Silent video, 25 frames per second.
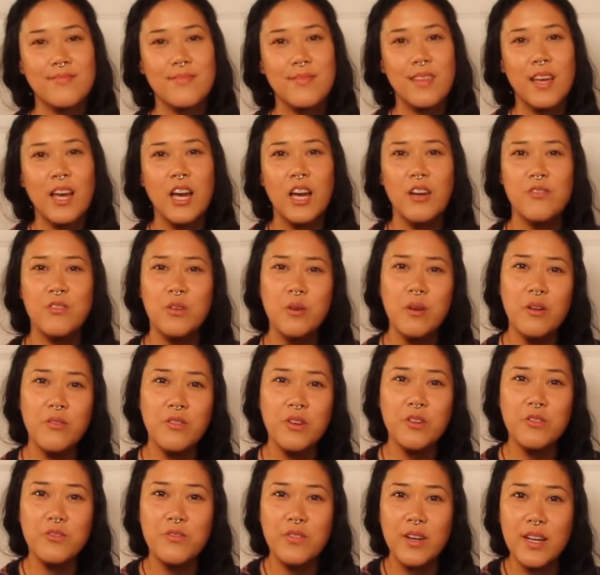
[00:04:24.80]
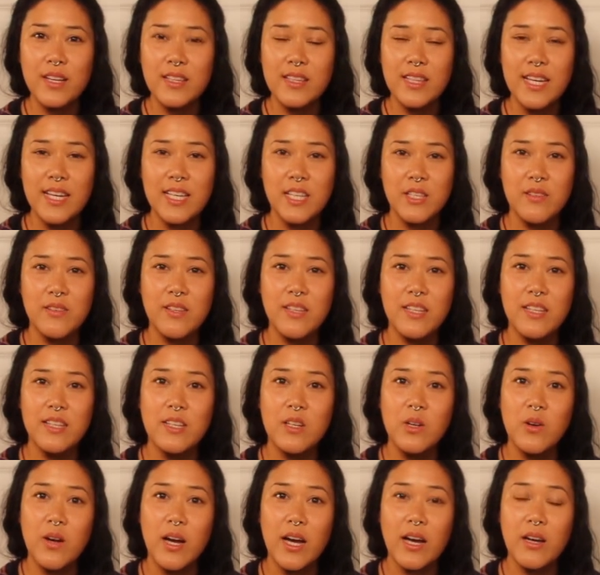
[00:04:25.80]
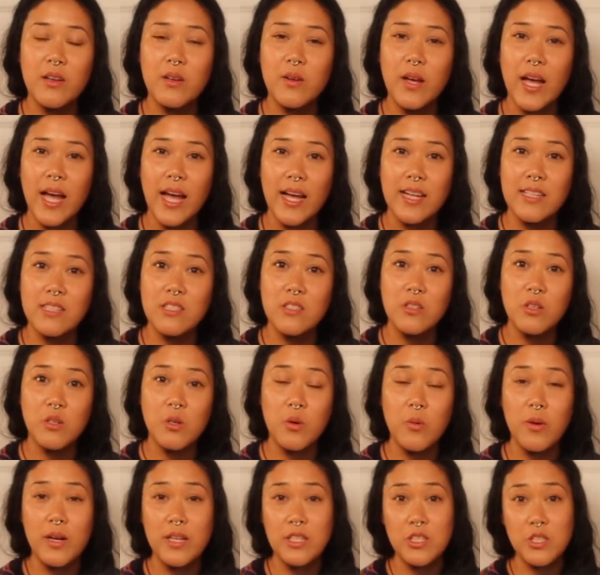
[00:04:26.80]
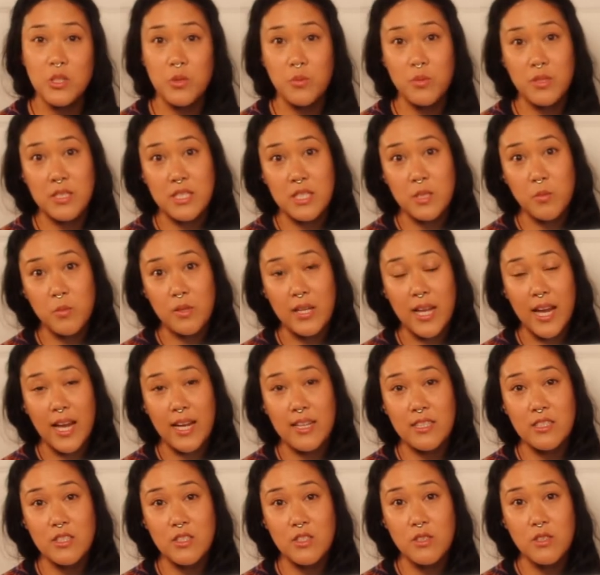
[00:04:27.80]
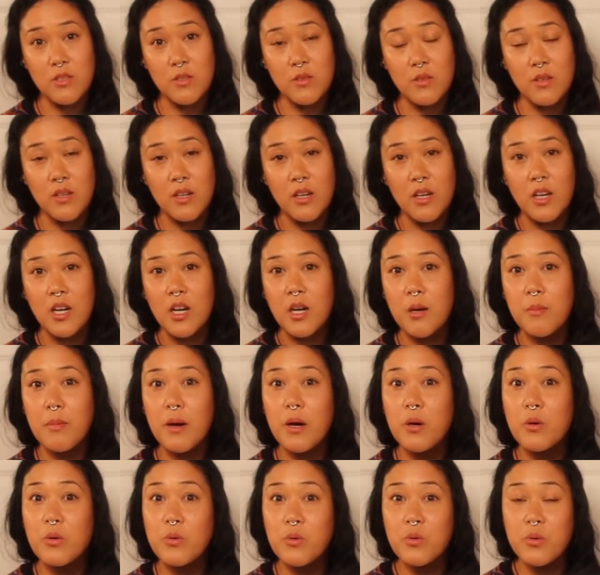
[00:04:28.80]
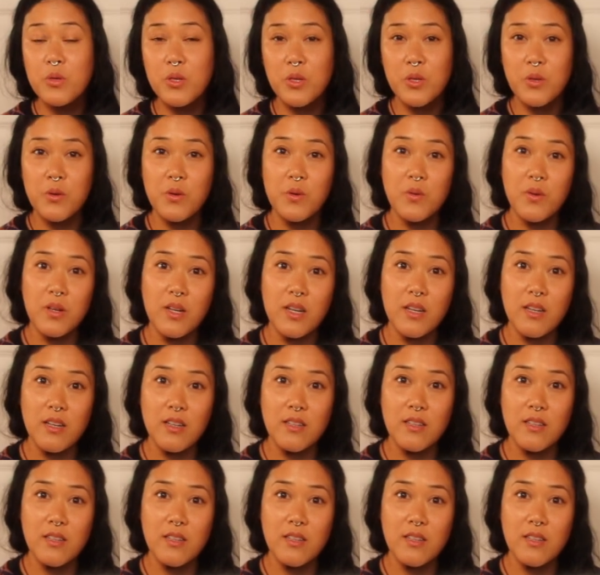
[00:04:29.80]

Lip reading: Have you ever felt like you didn't know how to answer a question when someone asked you about who you were?